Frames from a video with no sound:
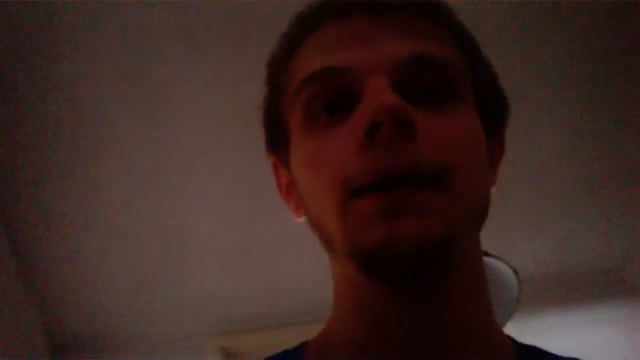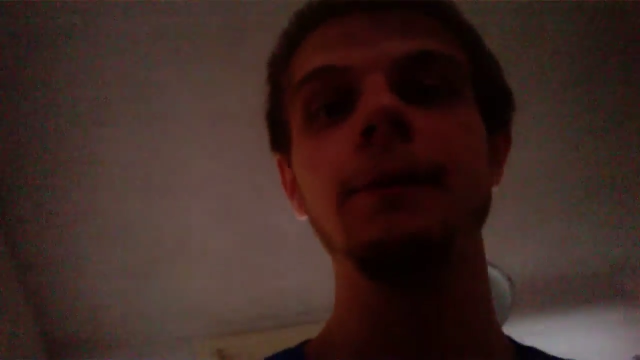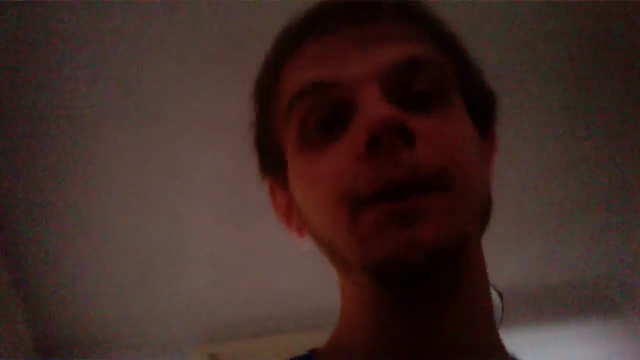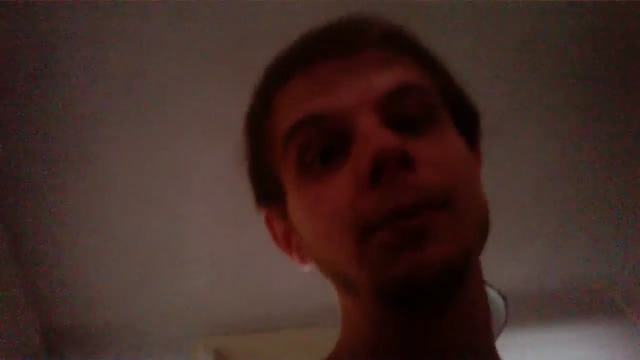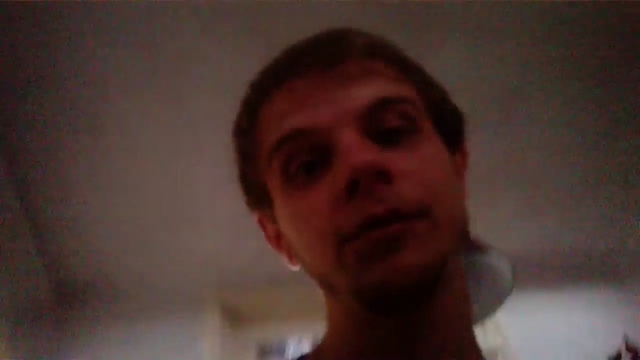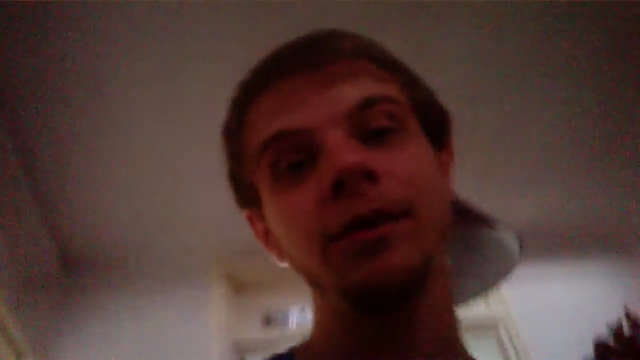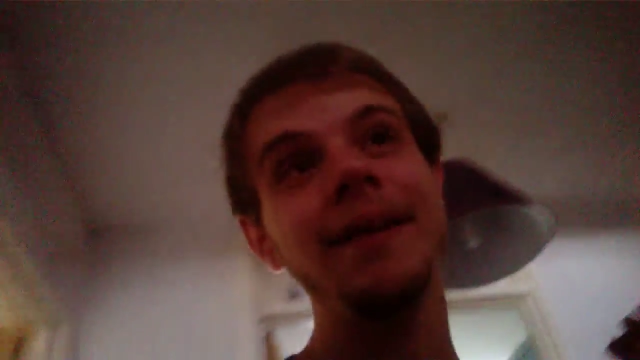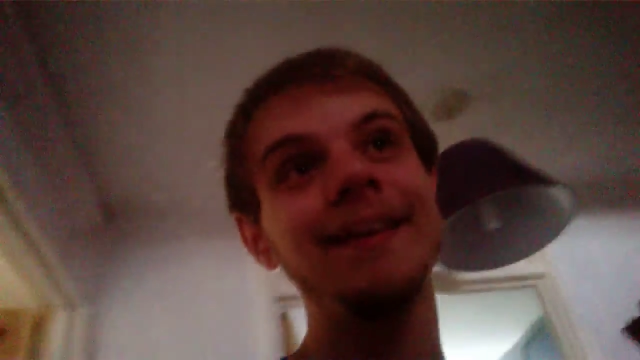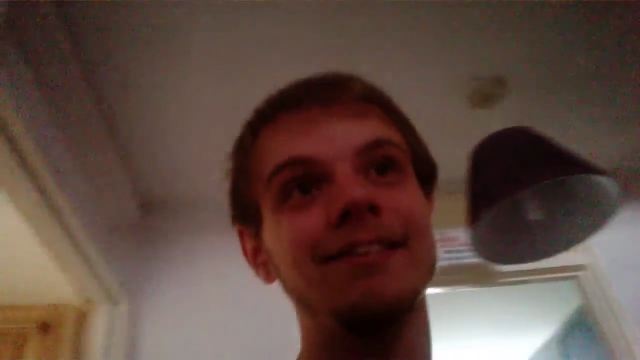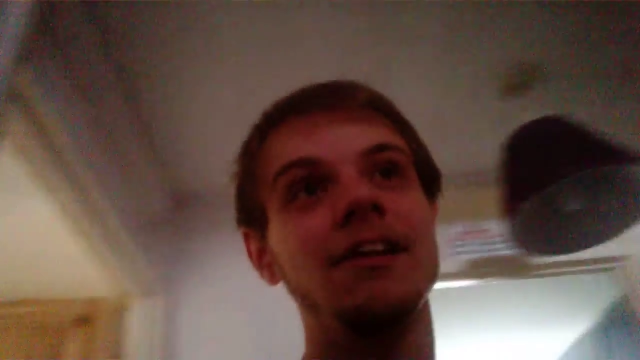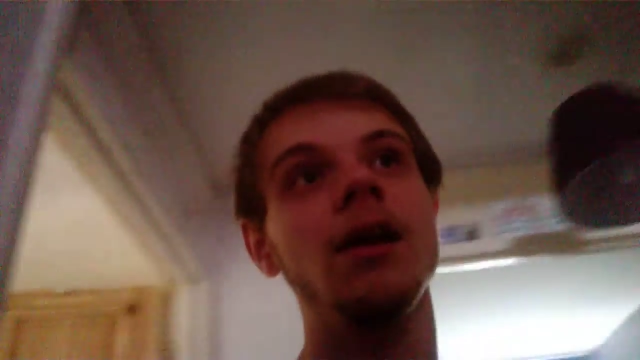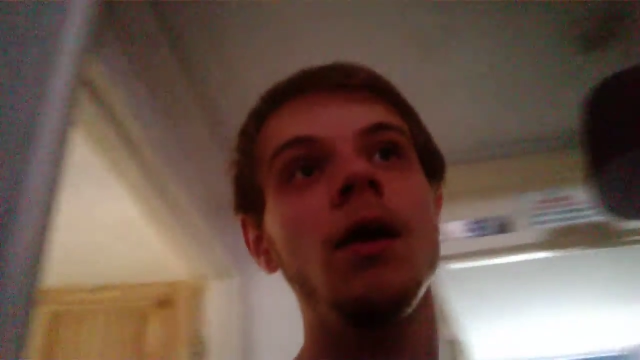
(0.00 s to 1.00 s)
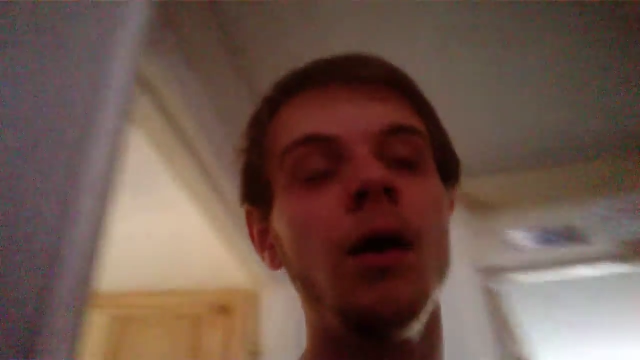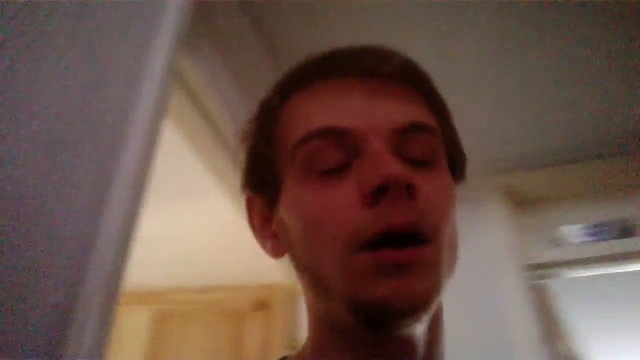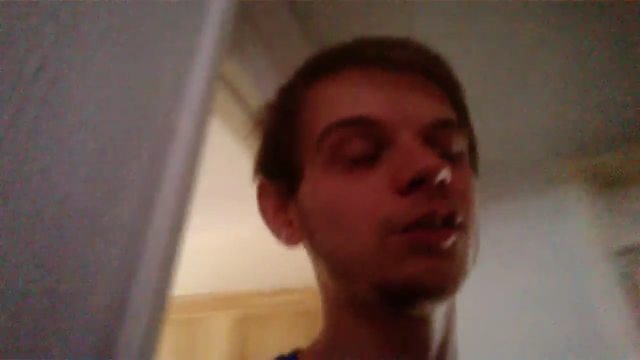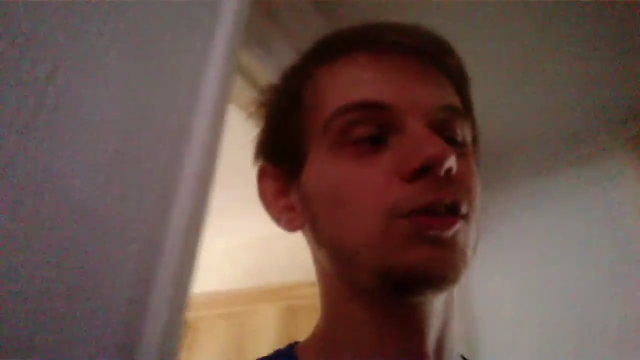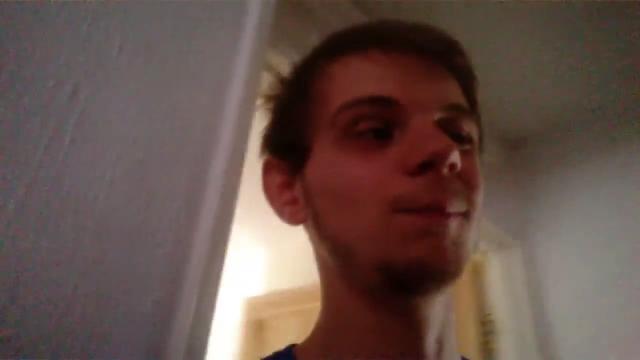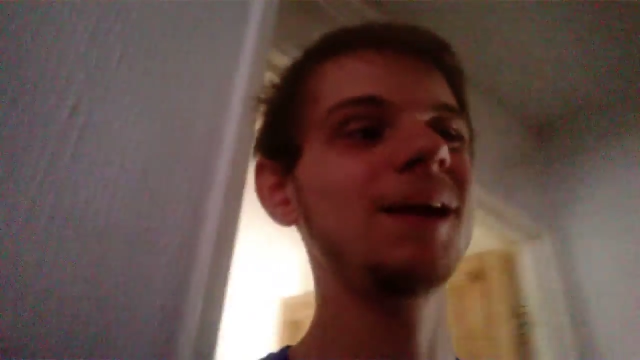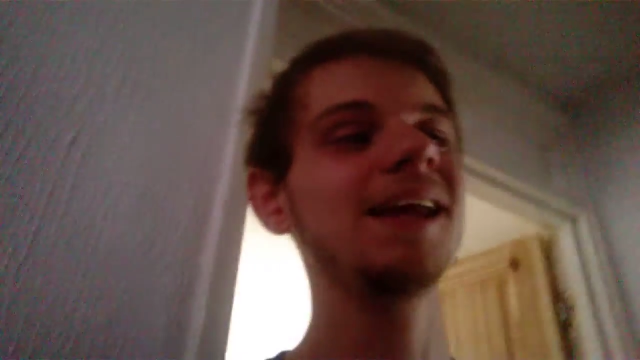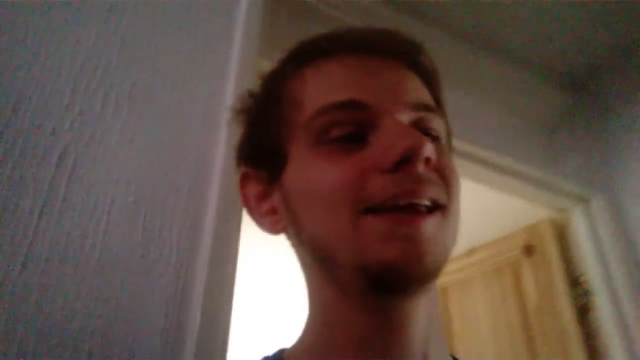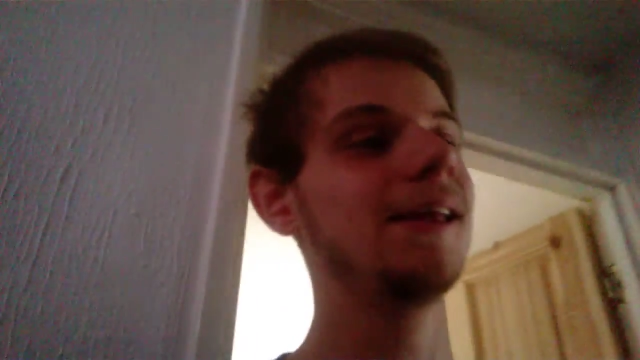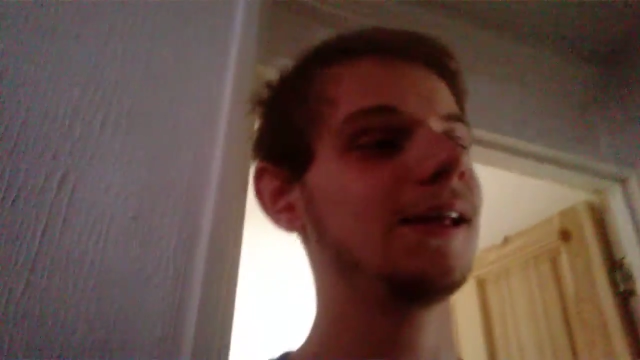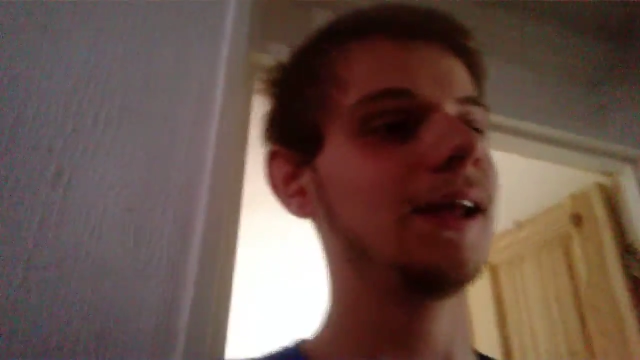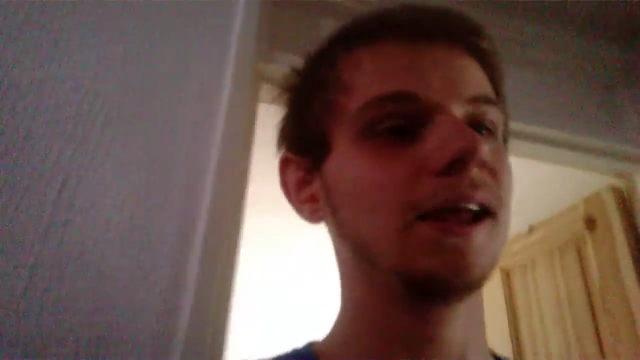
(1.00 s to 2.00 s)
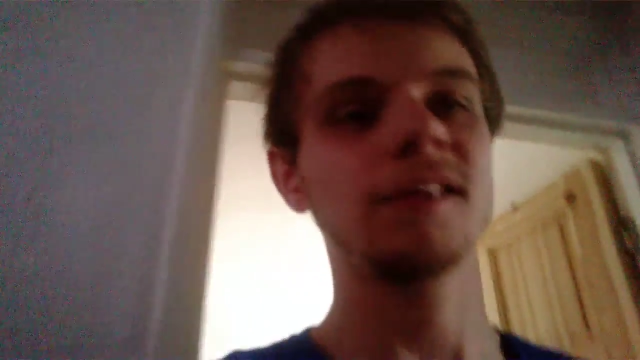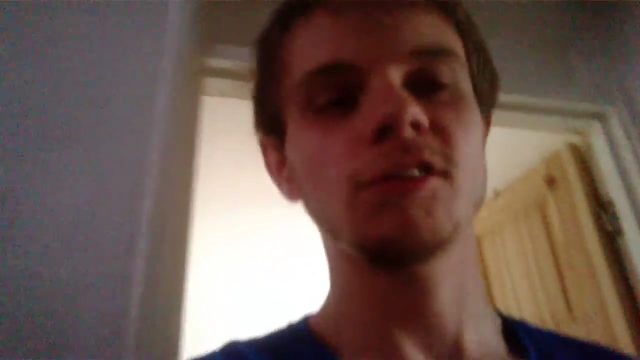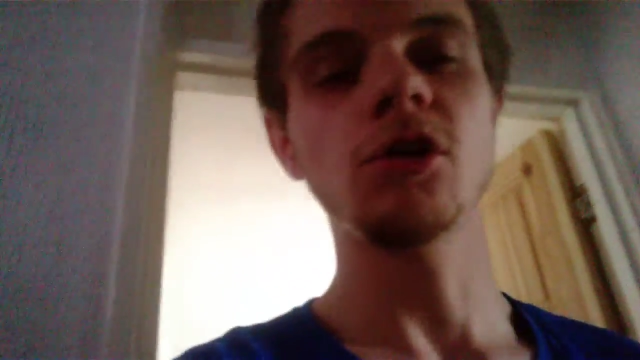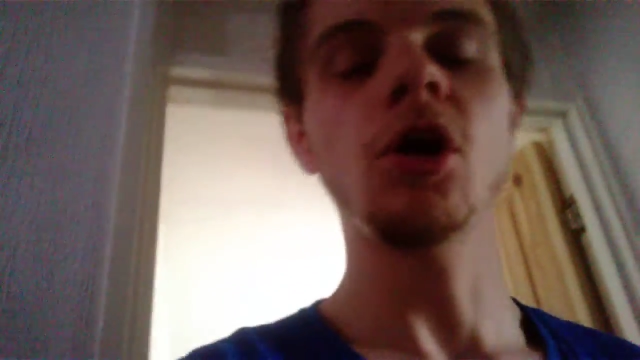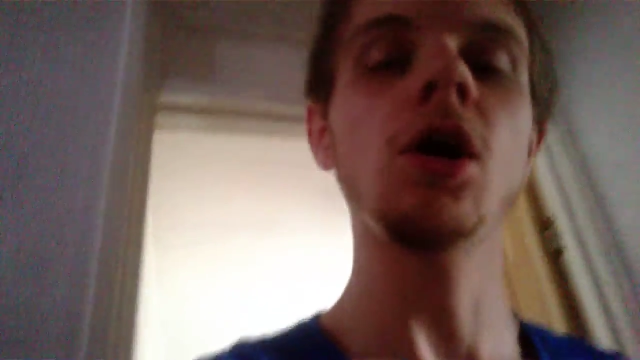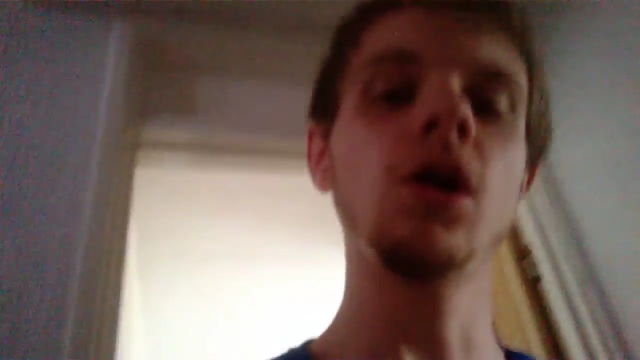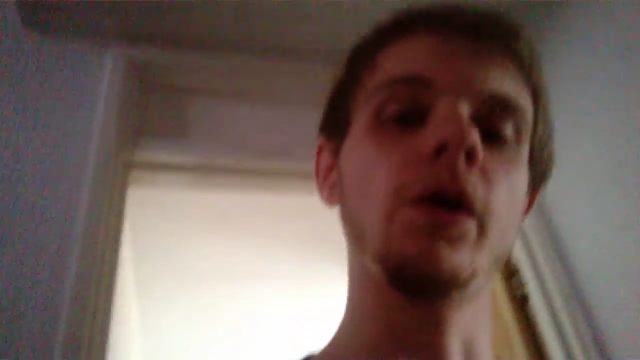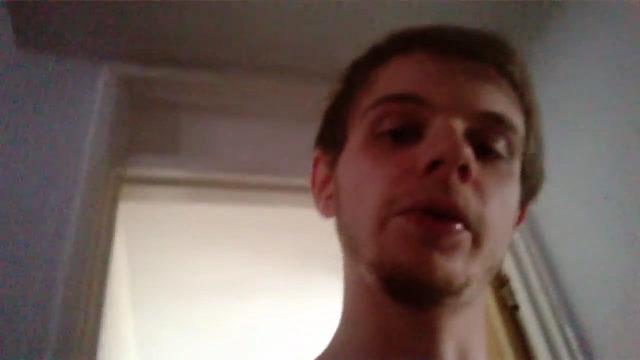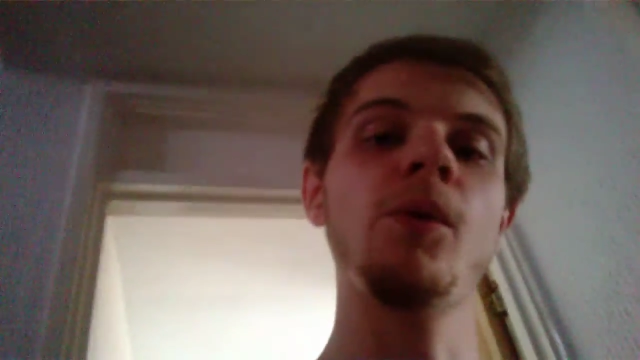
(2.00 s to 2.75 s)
People are saying that's a lot. To me, it's not a lot.